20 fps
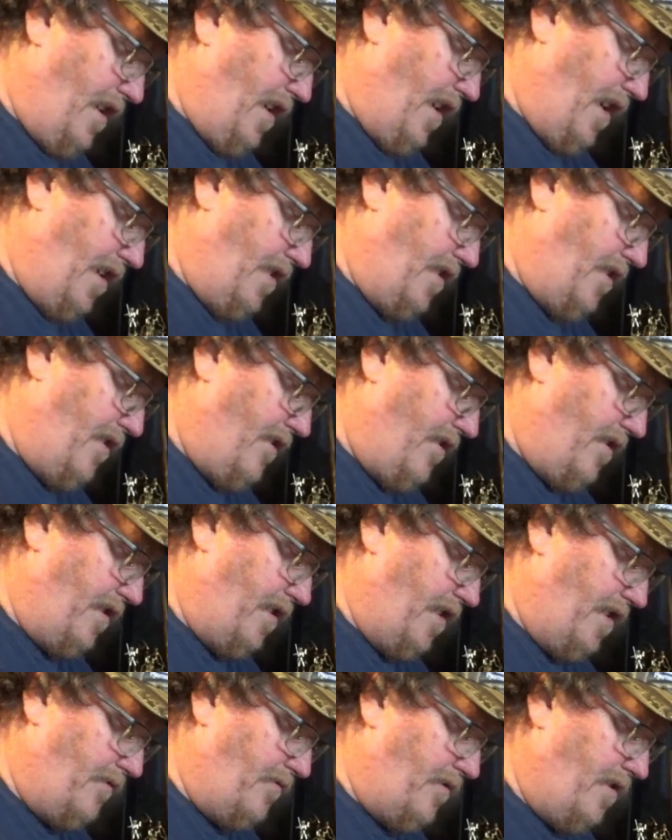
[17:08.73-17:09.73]
in there that
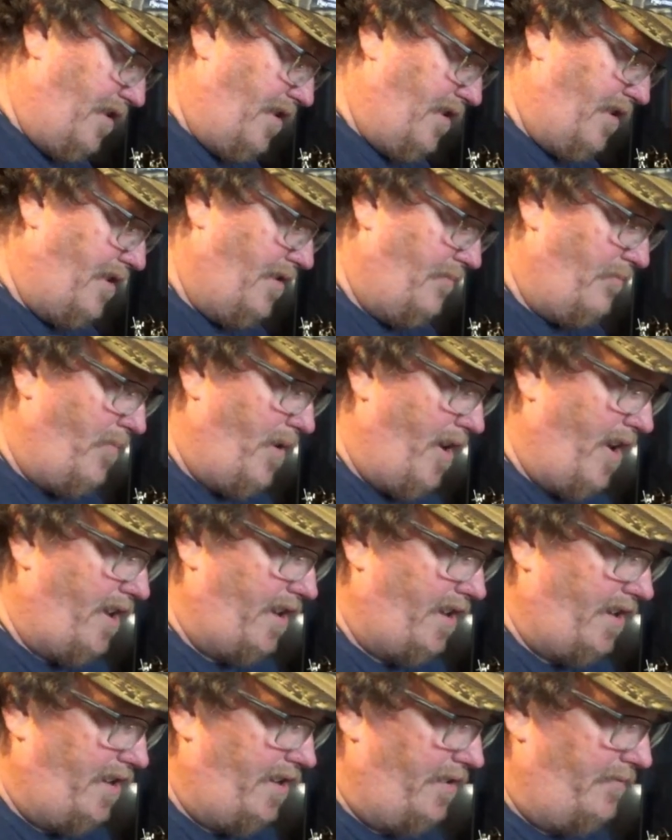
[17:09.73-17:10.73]
didn't break
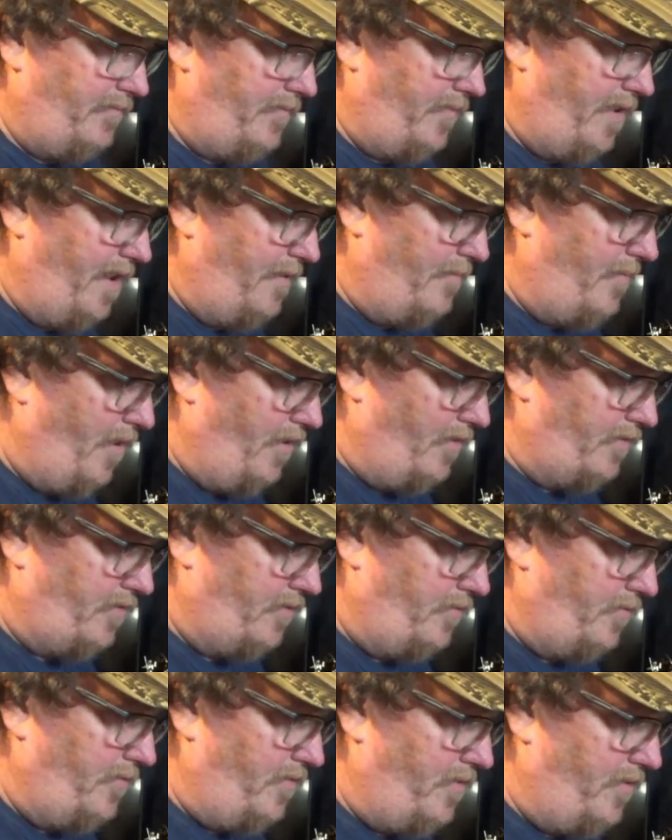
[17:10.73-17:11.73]
up. Then I'm
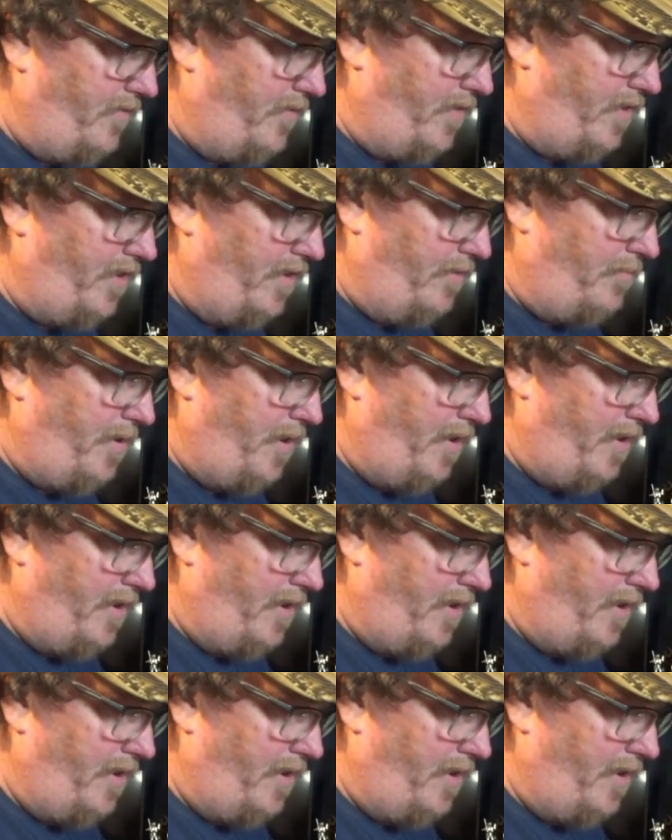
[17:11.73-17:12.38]
also going to rub